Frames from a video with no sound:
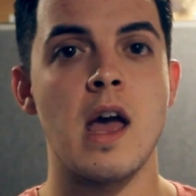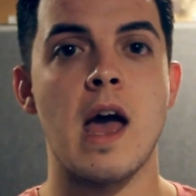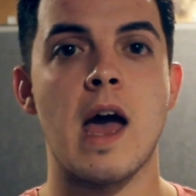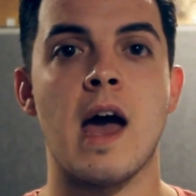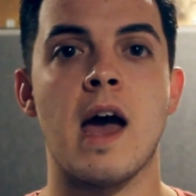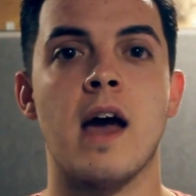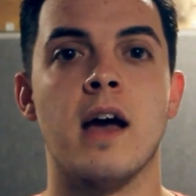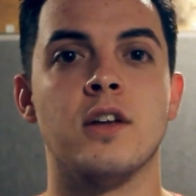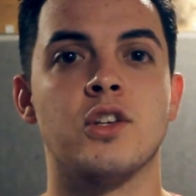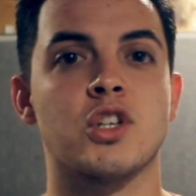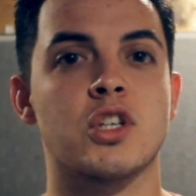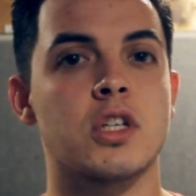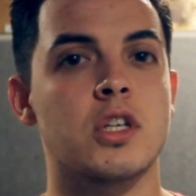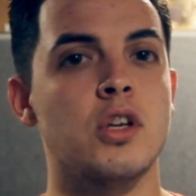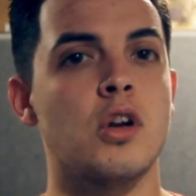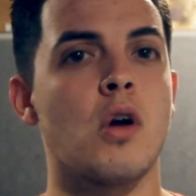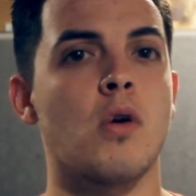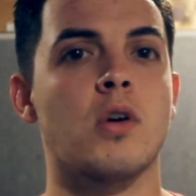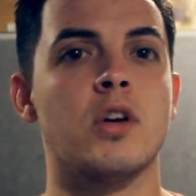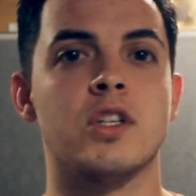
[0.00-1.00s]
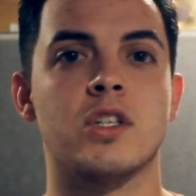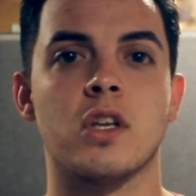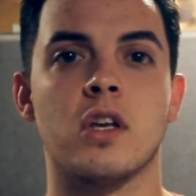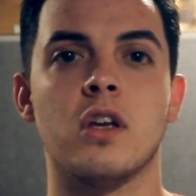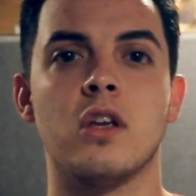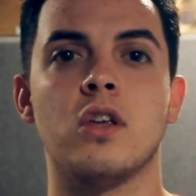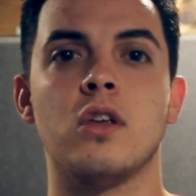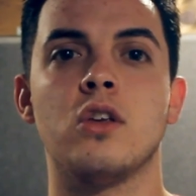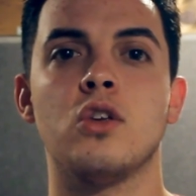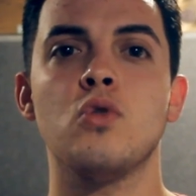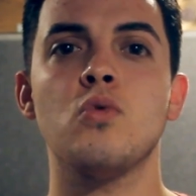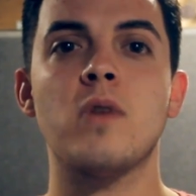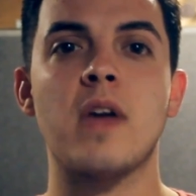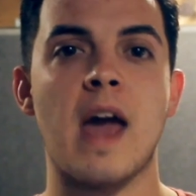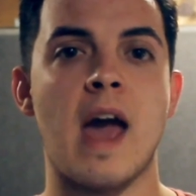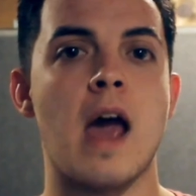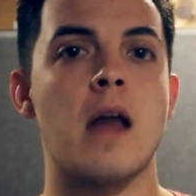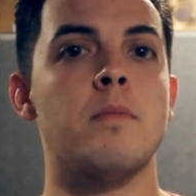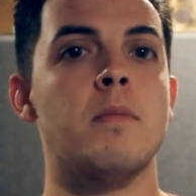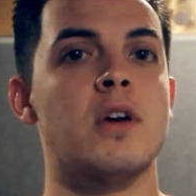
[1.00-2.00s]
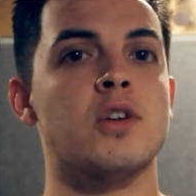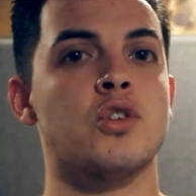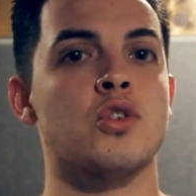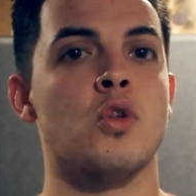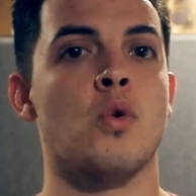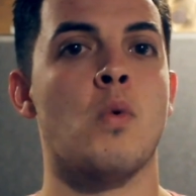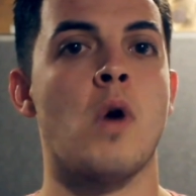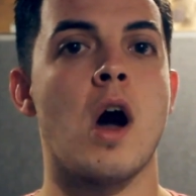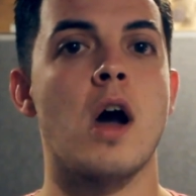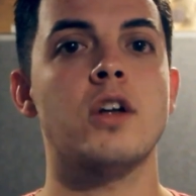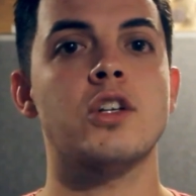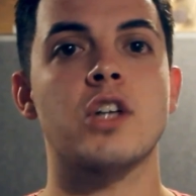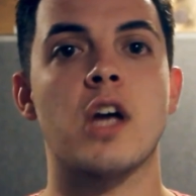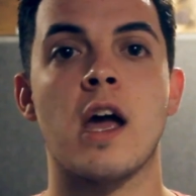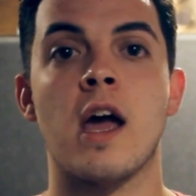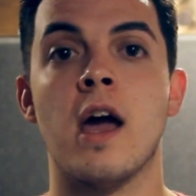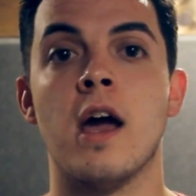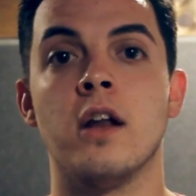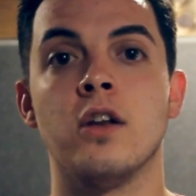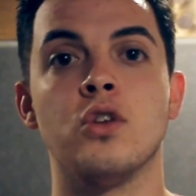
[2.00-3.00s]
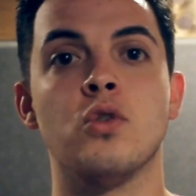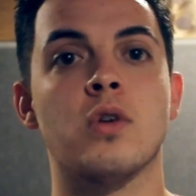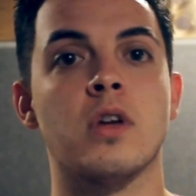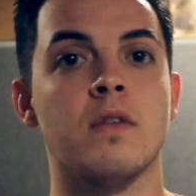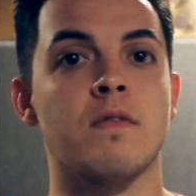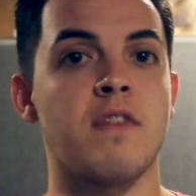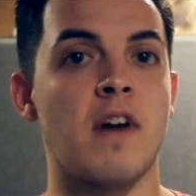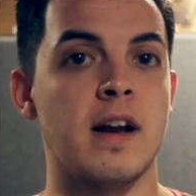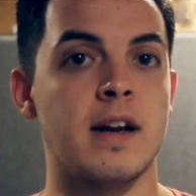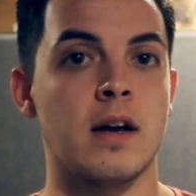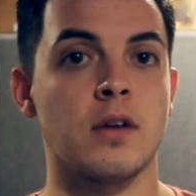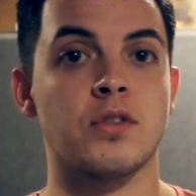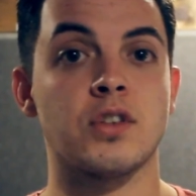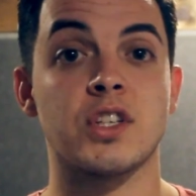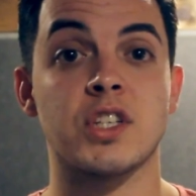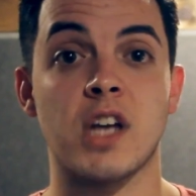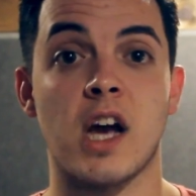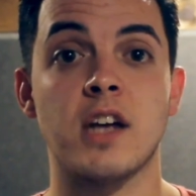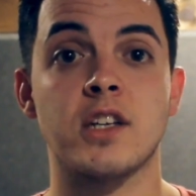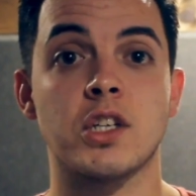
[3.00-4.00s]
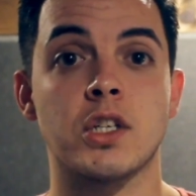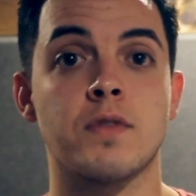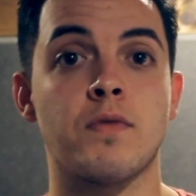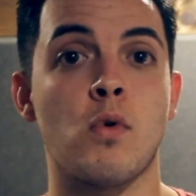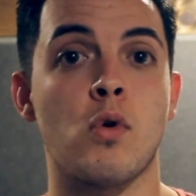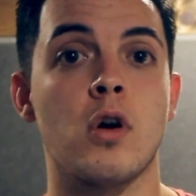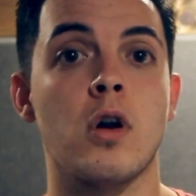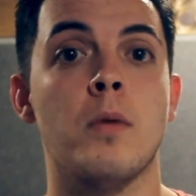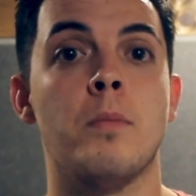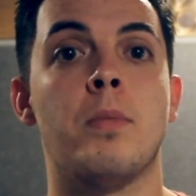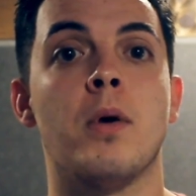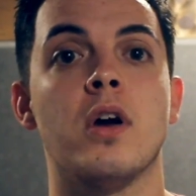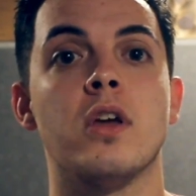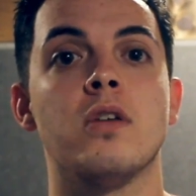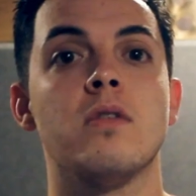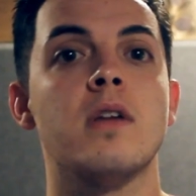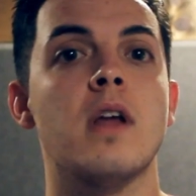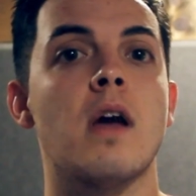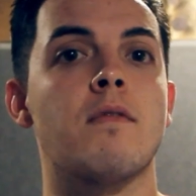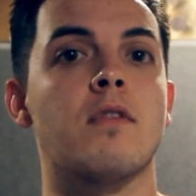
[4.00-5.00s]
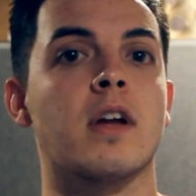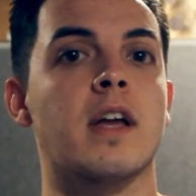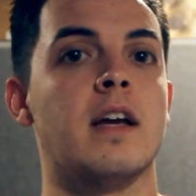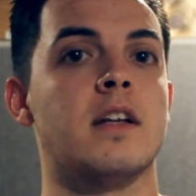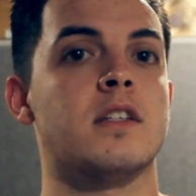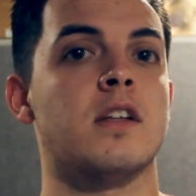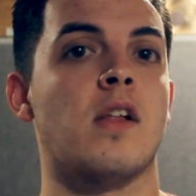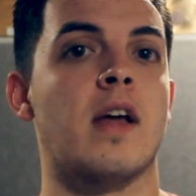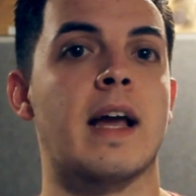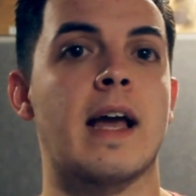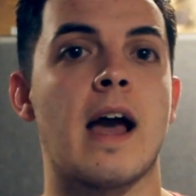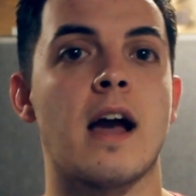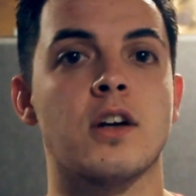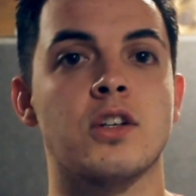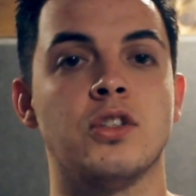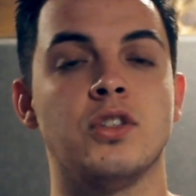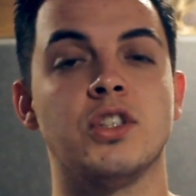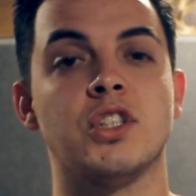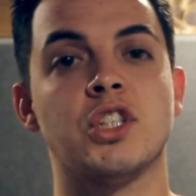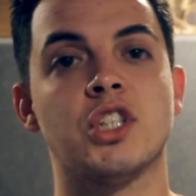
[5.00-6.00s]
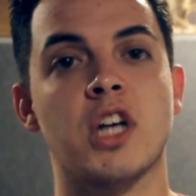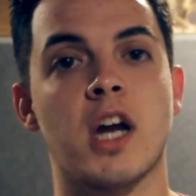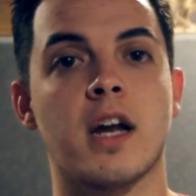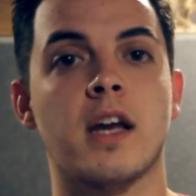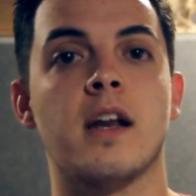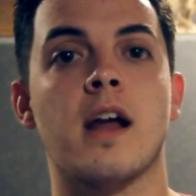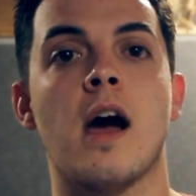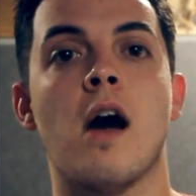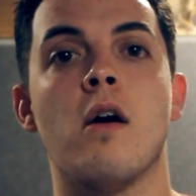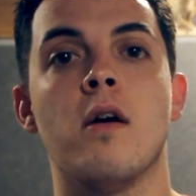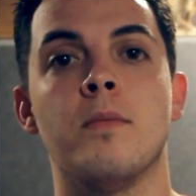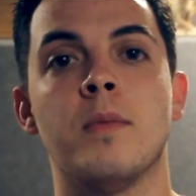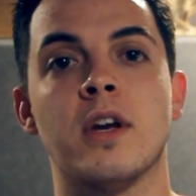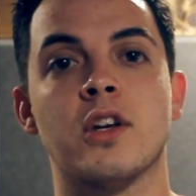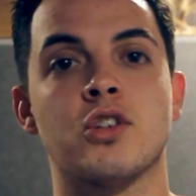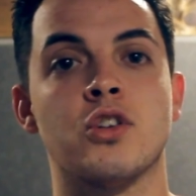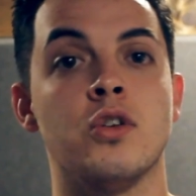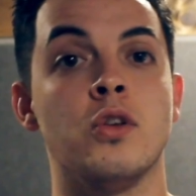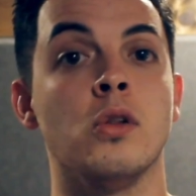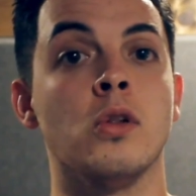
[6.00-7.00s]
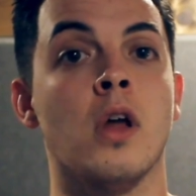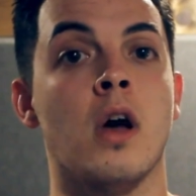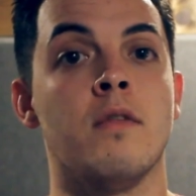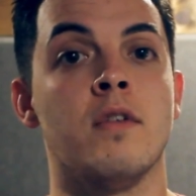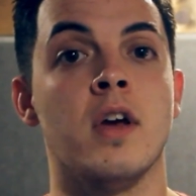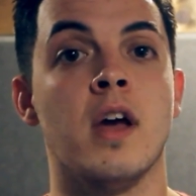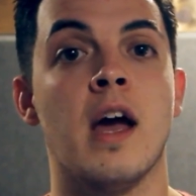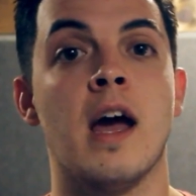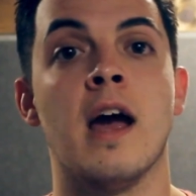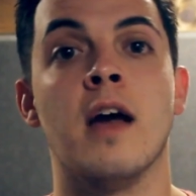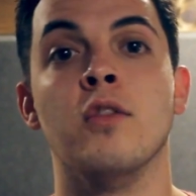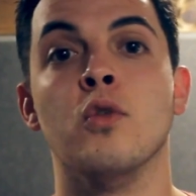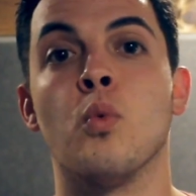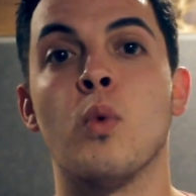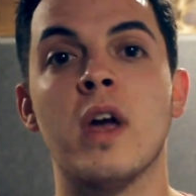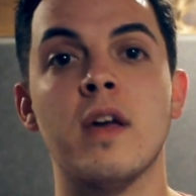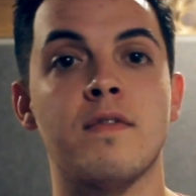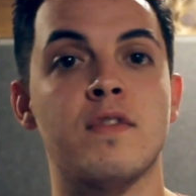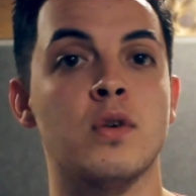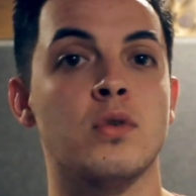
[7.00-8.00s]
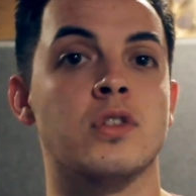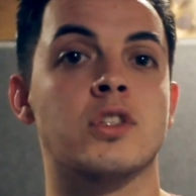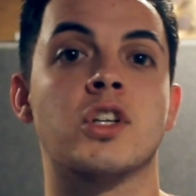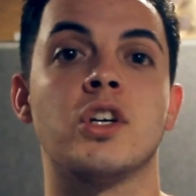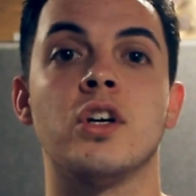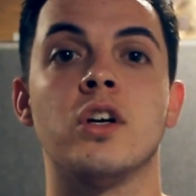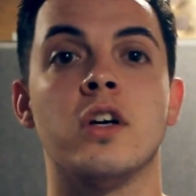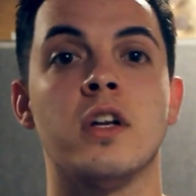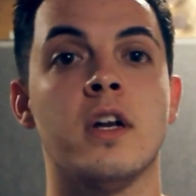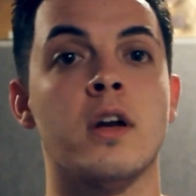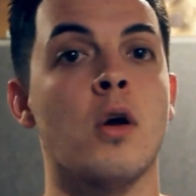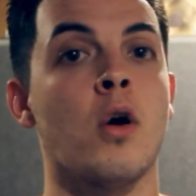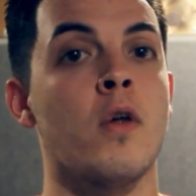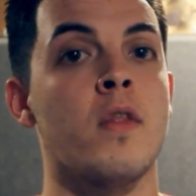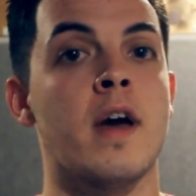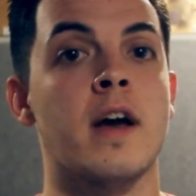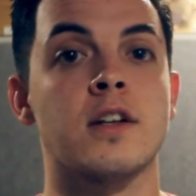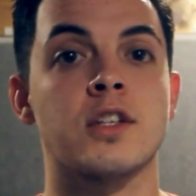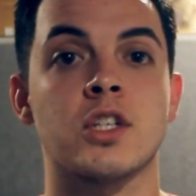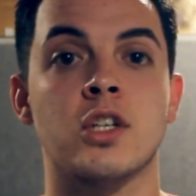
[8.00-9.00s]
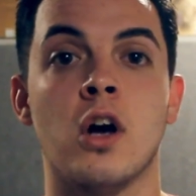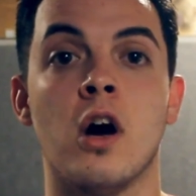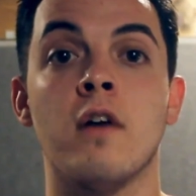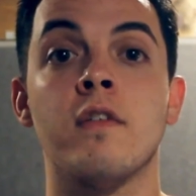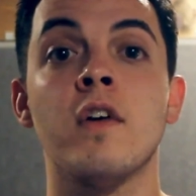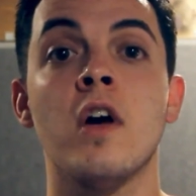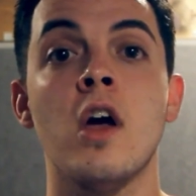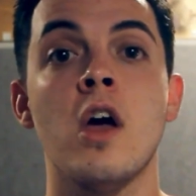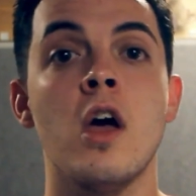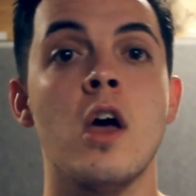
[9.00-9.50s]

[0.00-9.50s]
And just, because you can measure the watch and you can find out the sizes for it, but you never get to actually check it out and make sure you love it and the weight feels good and all that stuff.